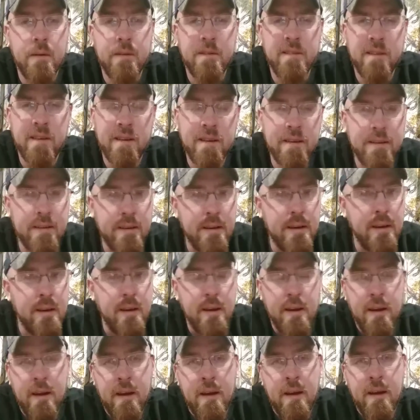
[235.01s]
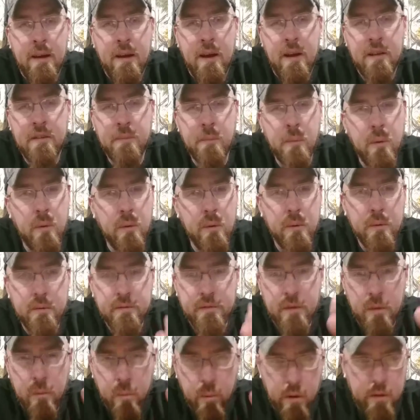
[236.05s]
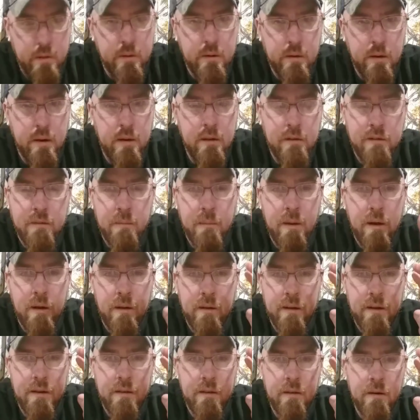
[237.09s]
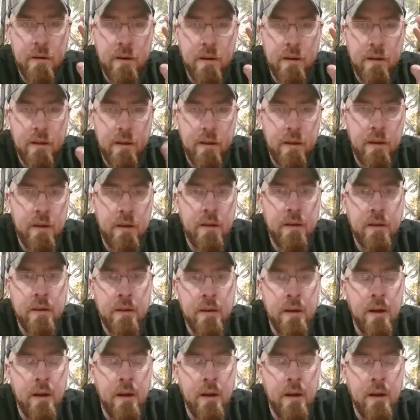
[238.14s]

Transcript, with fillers: It's like it's more of a wintergreen smell and not like